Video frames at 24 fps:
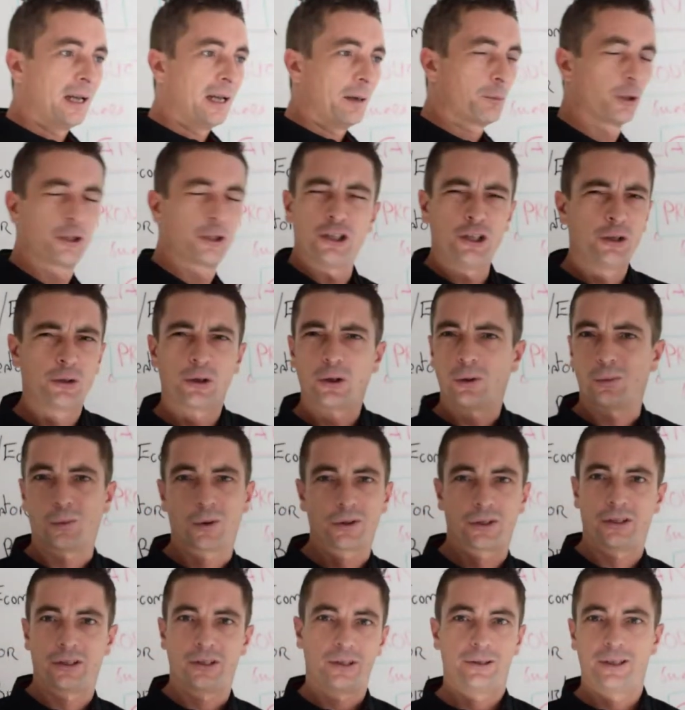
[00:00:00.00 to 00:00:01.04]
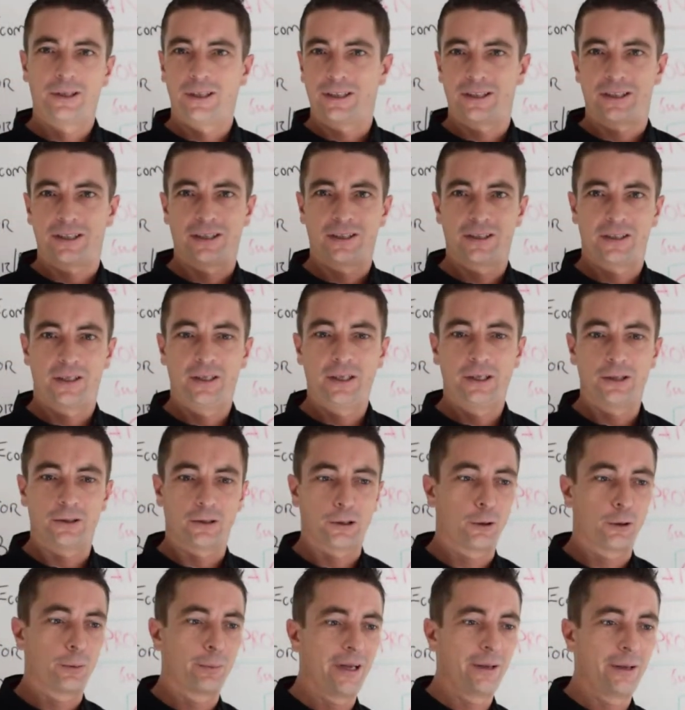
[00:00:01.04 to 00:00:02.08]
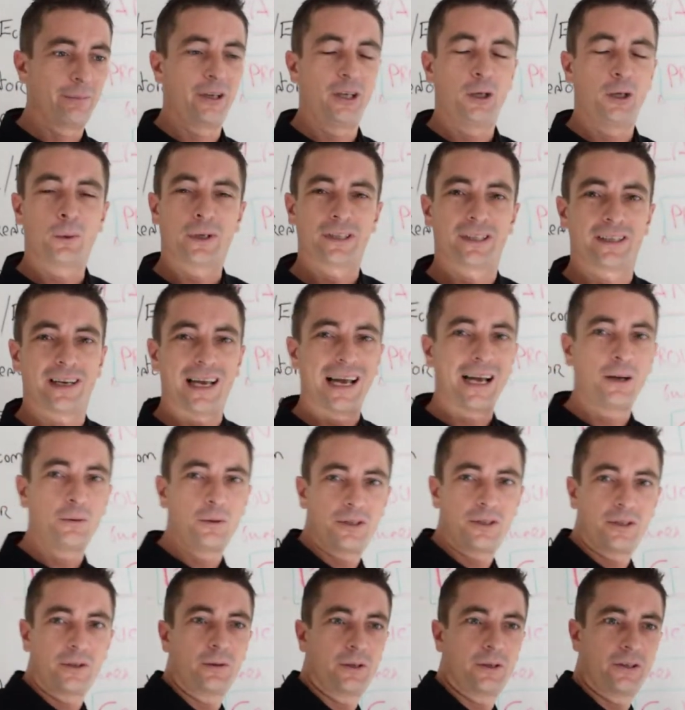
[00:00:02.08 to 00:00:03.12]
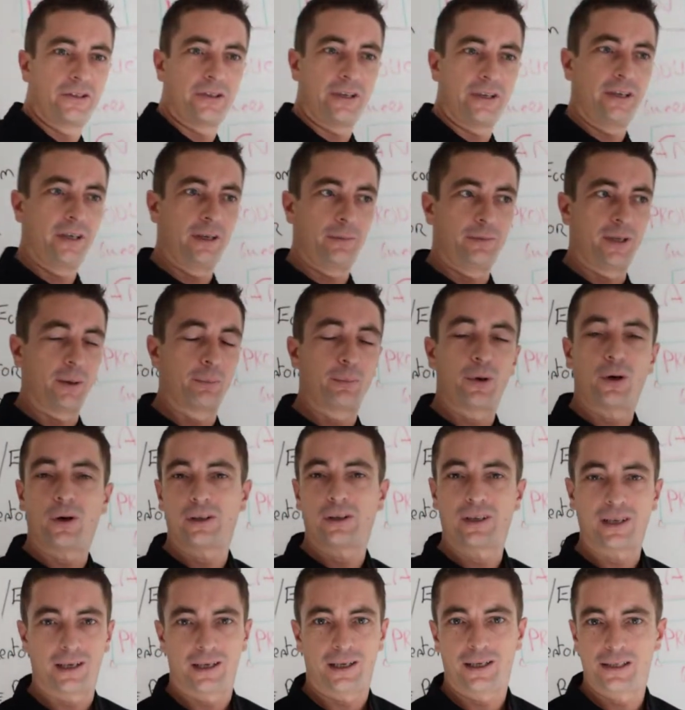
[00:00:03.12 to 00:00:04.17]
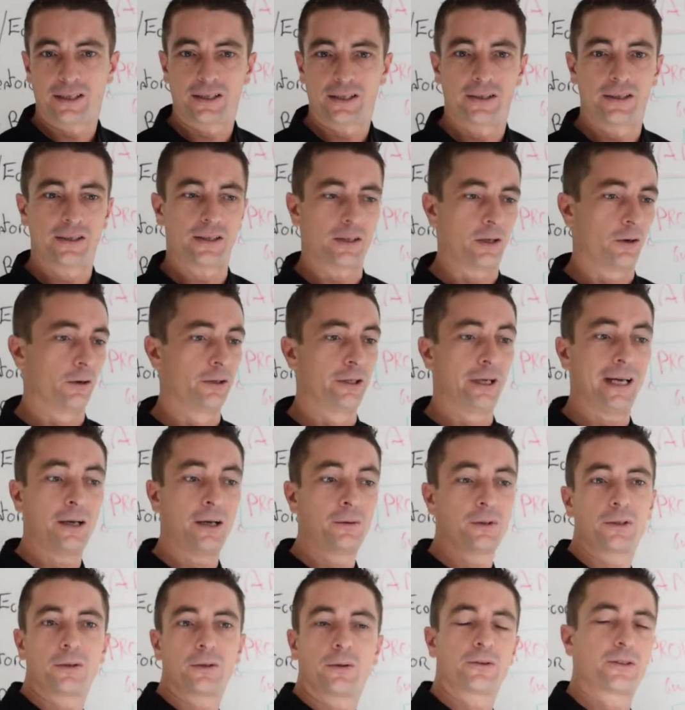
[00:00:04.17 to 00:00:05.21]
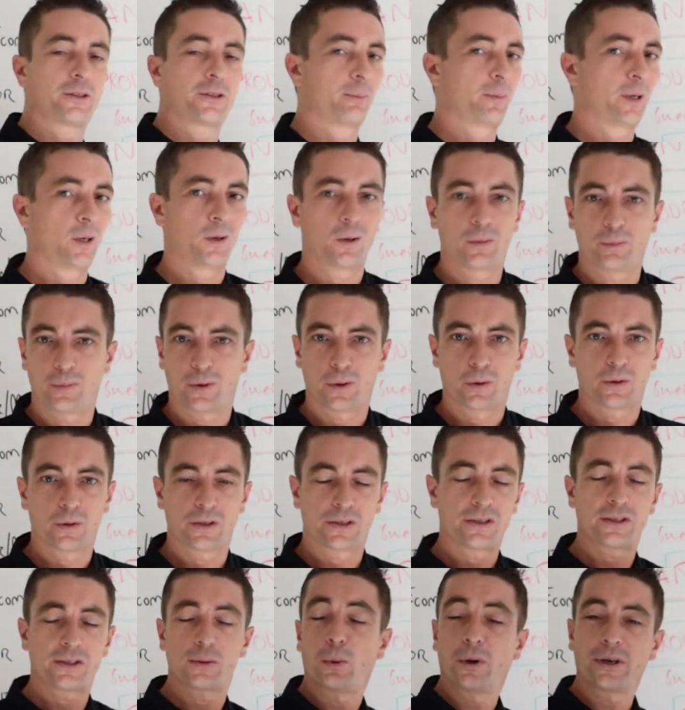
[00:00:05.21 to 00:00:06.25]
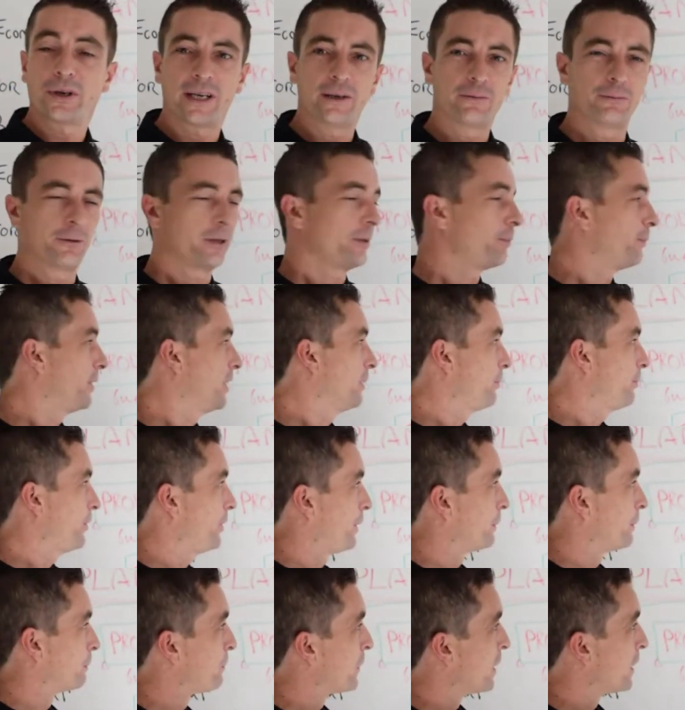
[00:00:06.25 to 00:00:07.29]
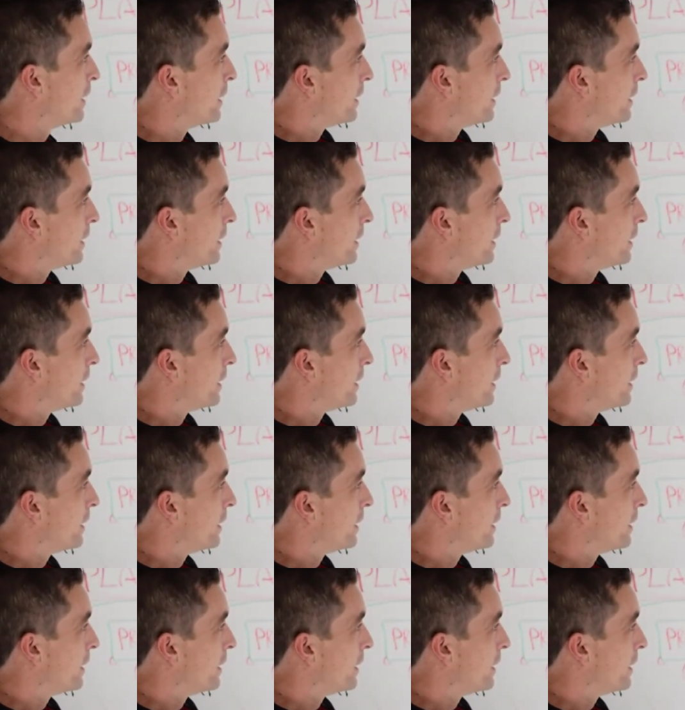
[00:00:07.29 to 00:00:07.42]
But you don't want to do these things either, or maybe you want to outsource the podcasts, or you outsource the blog posts, whatever it may be.